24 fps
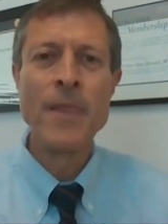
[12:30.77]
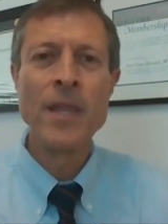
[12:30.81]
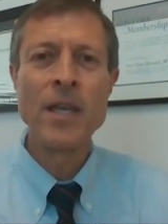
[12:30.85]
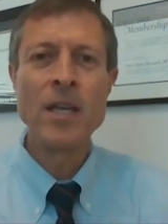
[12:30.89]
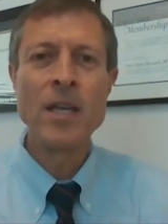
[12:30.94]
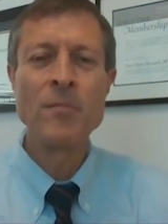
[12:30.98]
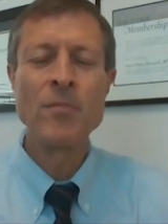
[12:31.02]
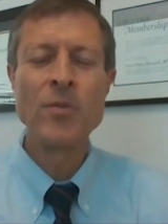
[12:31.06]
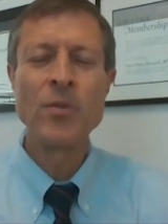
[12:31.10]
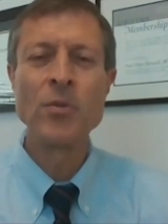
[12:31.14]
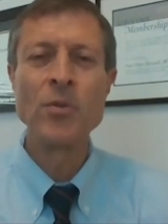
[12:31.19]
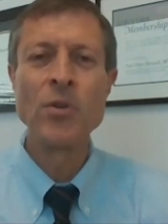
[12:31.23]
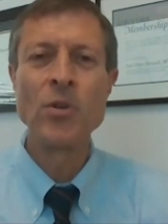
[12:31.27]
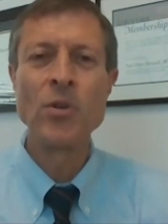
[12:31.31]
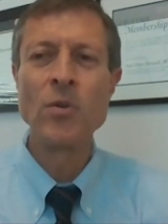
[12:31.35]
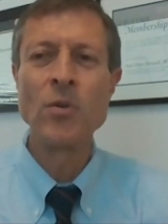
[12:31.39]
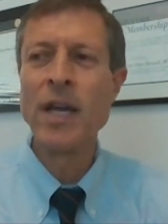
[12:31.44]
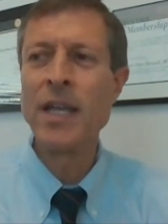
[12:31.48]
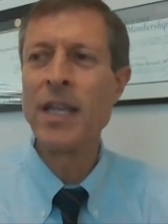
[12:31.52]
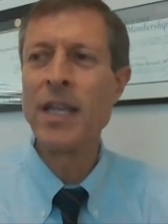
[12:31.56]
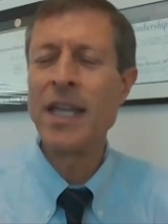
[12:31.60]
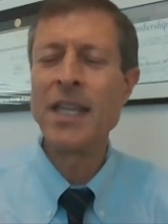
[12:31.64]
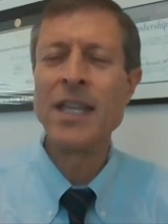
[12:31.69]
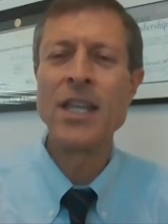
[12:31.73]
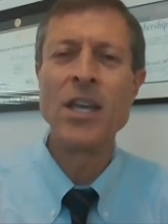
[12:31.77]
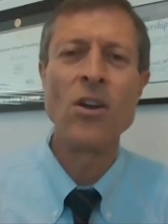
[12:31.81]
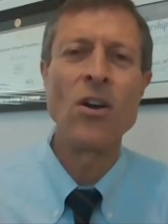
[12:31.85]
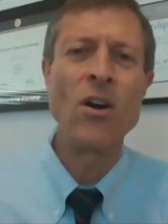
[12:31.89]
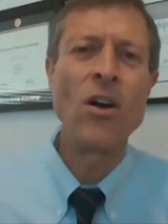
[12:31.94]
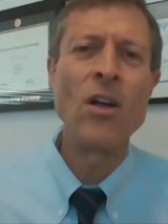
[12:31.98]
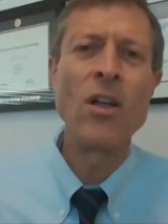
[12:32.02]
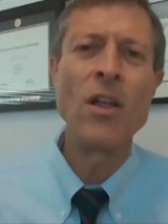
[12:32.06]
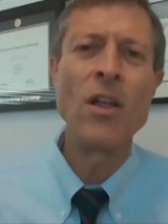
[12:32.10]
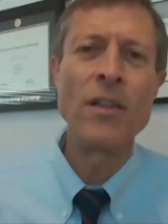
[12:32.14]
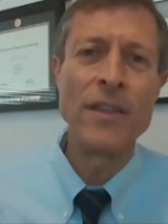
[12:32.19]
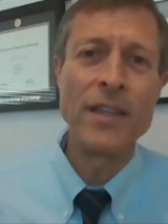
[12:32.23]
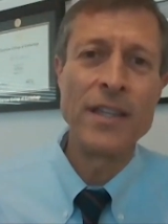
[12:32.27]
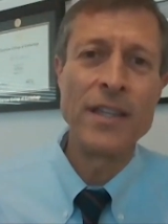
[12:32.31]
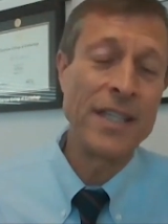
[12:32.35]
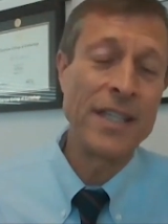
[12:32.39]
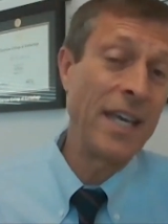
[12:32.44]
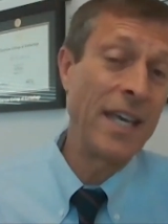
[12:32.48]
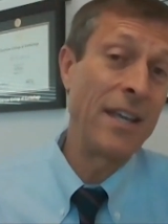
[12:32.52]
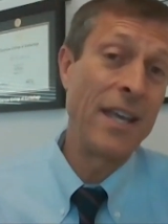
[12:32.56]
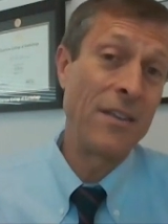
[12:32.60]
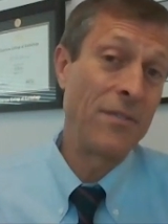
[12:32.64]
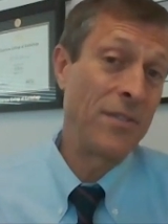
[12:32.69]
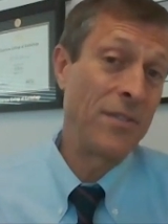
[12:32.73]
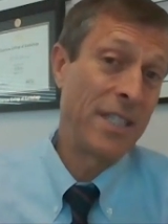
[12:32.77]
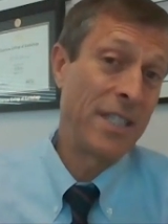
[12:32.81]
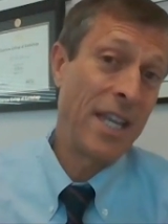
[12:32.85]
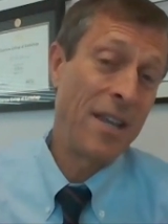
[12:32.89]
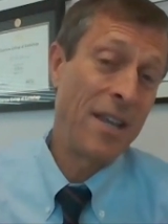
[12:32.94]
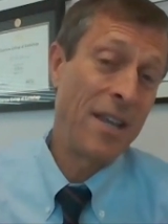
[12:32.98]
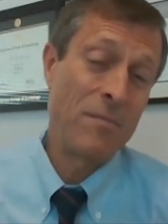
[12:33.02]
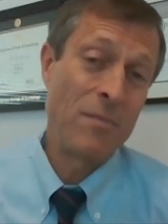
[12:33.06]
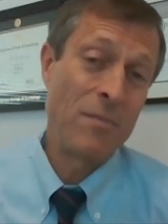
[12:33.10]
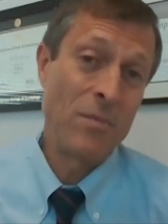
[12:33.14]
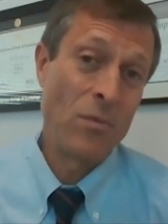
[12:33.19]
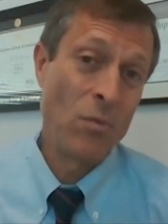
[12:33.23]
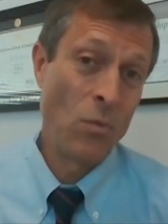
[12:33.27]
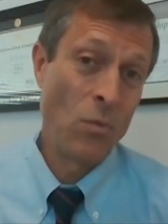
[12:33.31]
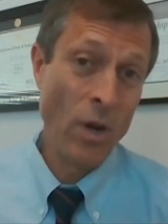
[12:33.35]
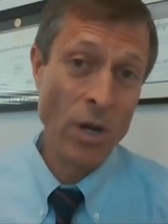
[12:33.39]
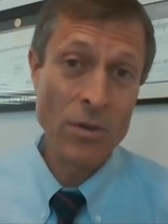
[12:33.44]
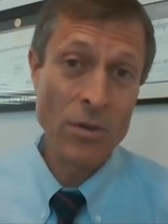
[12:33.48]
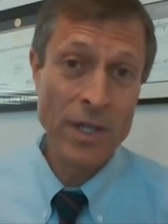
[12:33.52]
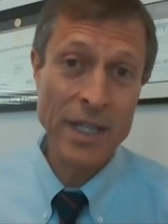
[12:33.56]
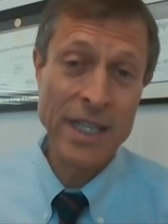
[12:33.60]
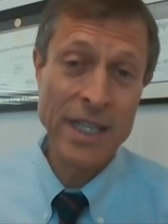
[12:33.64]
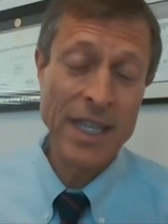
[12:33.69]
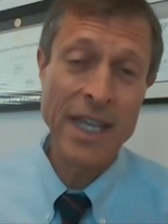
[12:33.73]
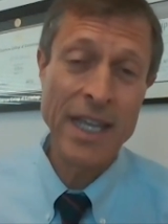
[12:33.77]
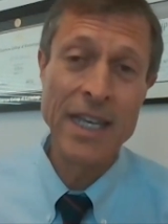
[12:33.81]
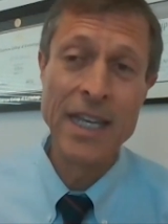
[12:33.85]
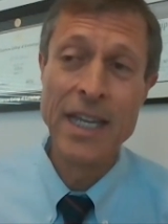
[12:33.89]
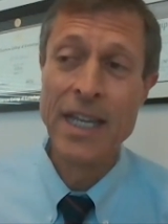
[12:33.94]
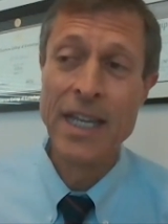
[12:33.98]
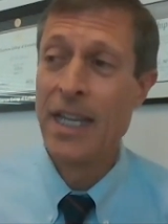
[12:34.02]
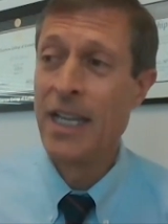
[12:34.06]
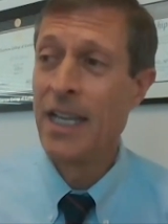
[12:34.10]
come through, and they all kind of have the same worry that,